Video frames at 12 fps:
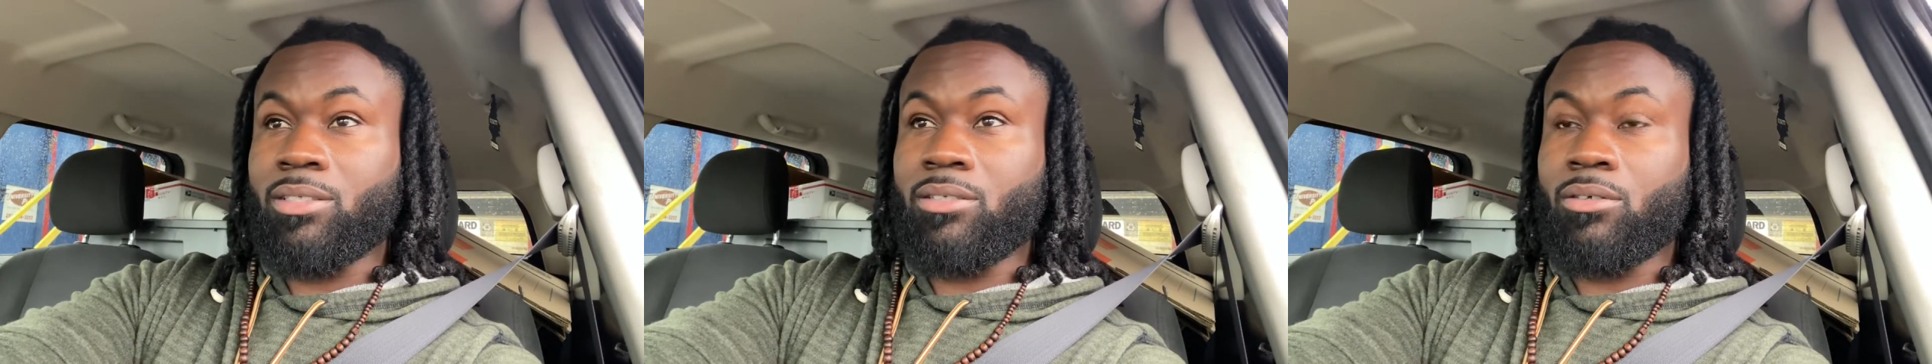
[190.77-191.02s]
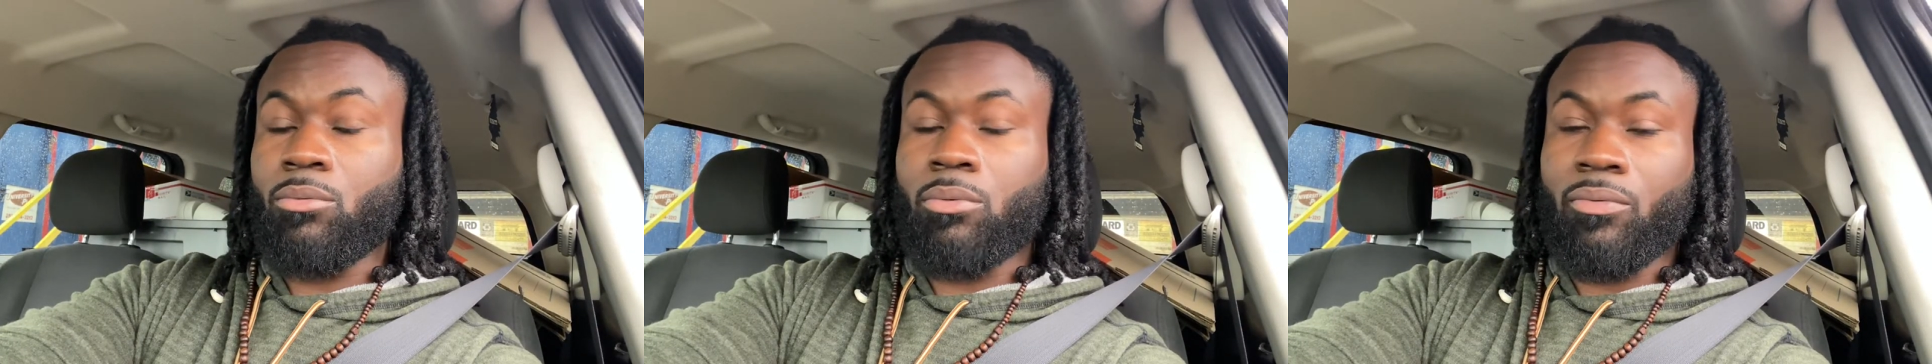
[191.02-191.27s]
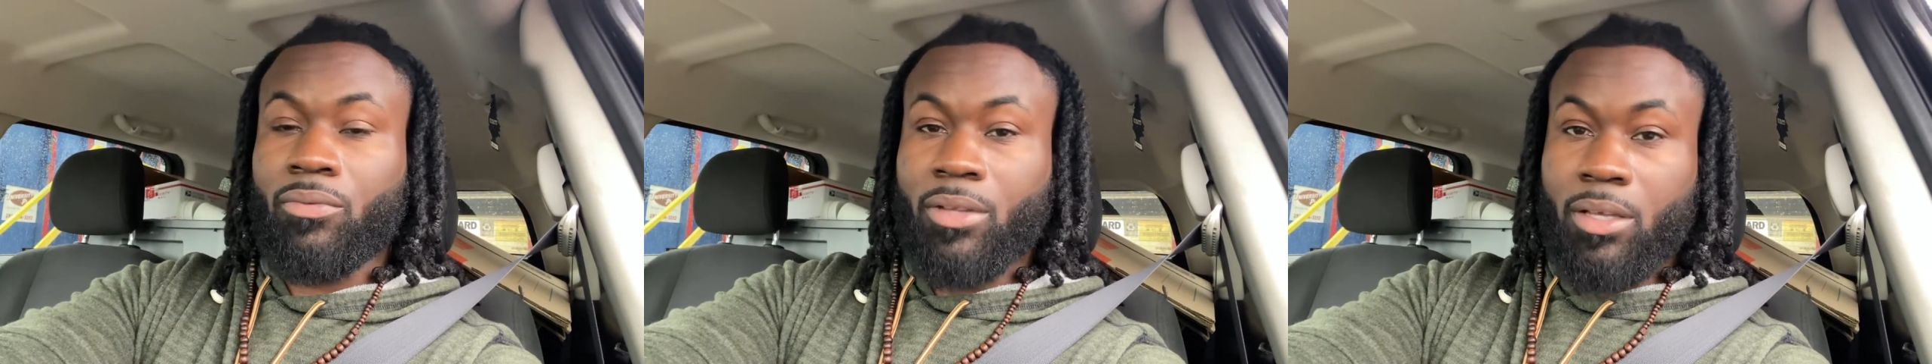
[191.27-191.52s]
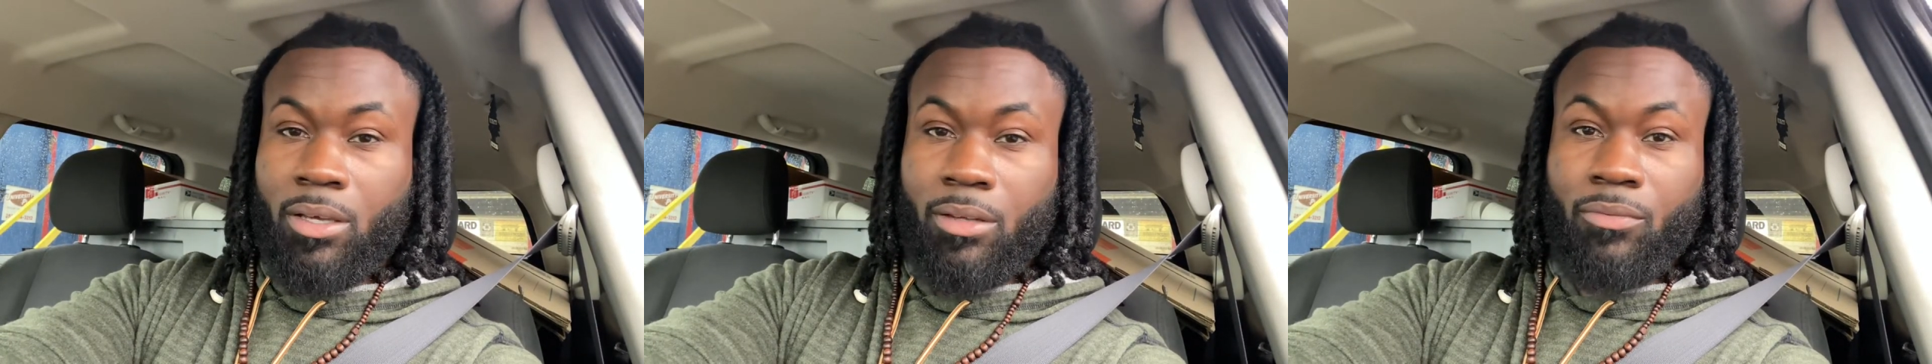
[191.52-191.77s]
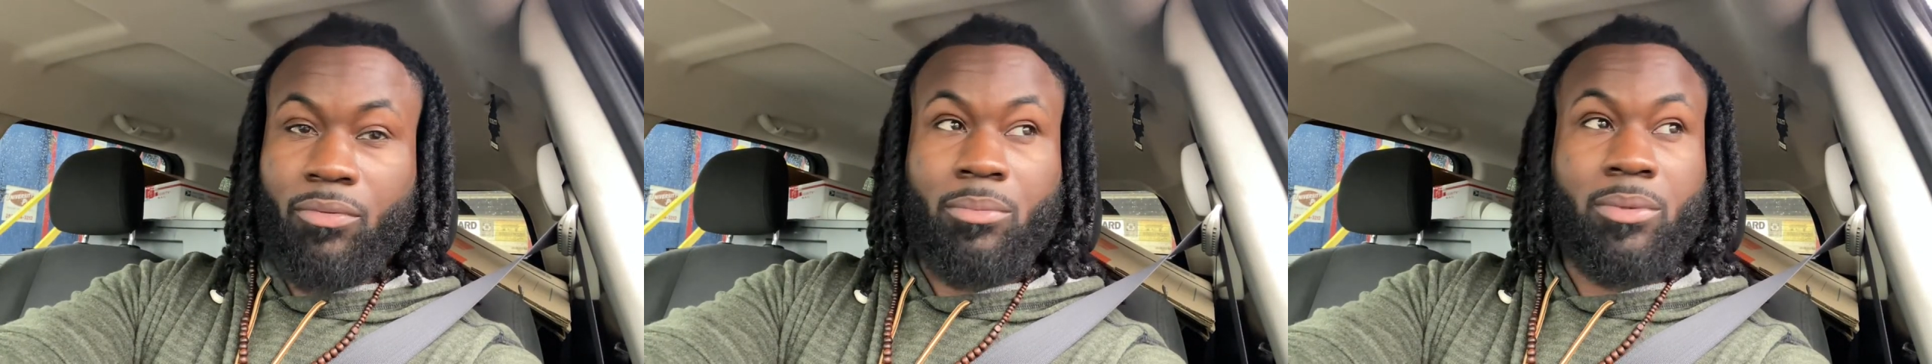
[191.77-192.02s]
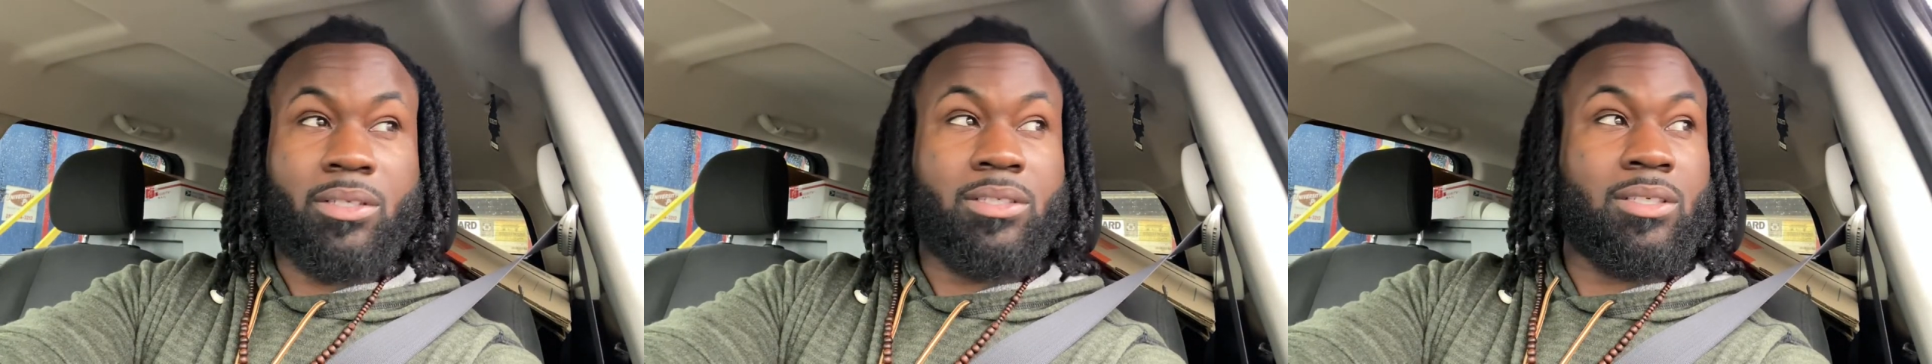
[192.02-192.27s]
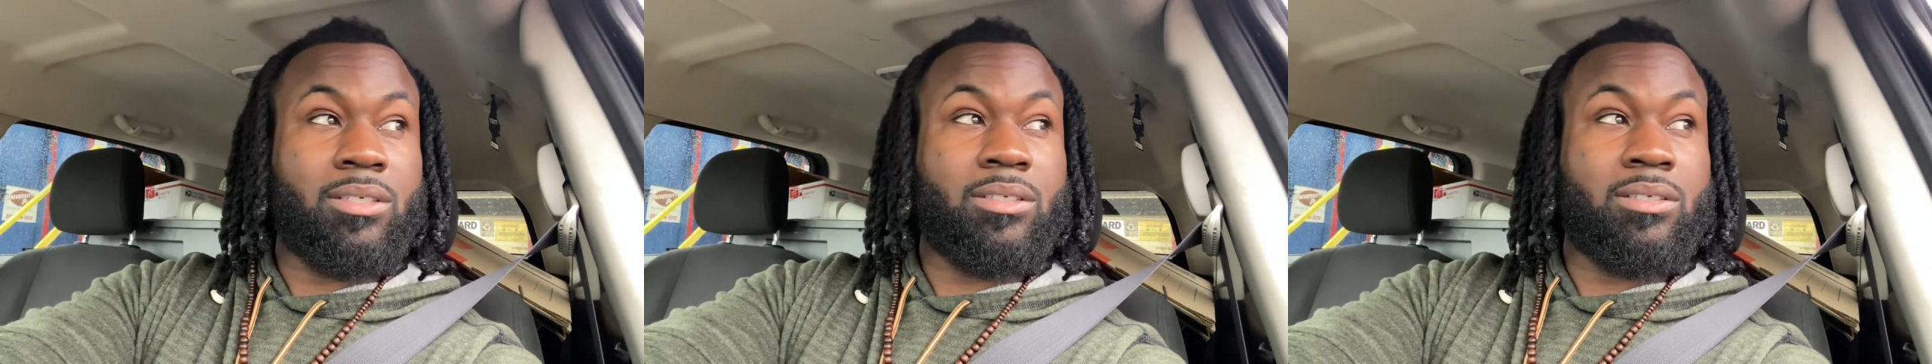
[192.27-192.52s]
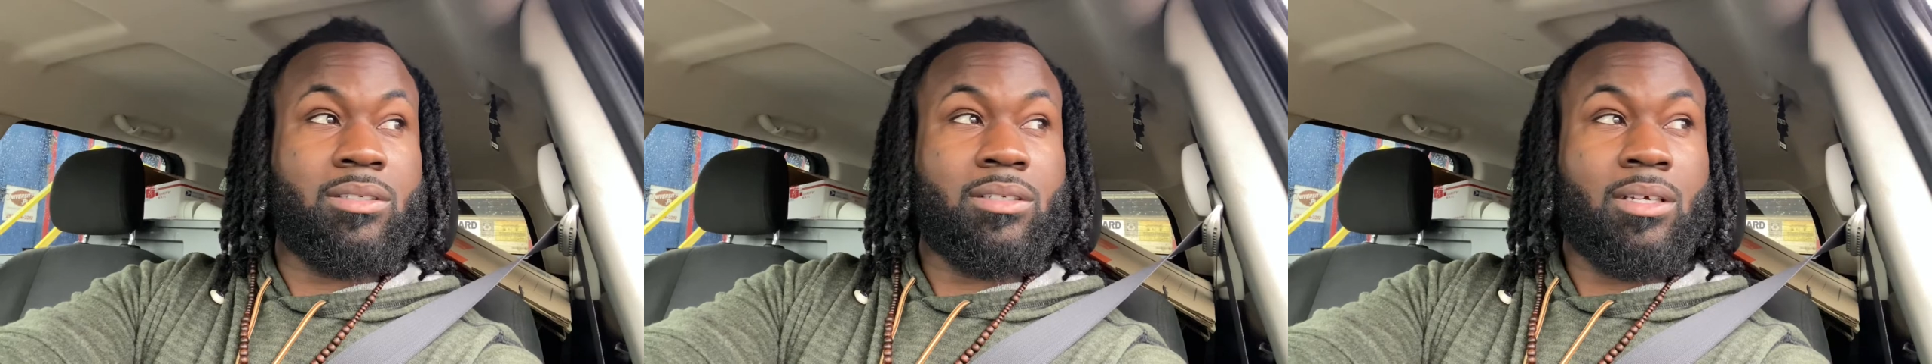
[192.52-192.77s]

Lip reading: you know, reflect, for me to just,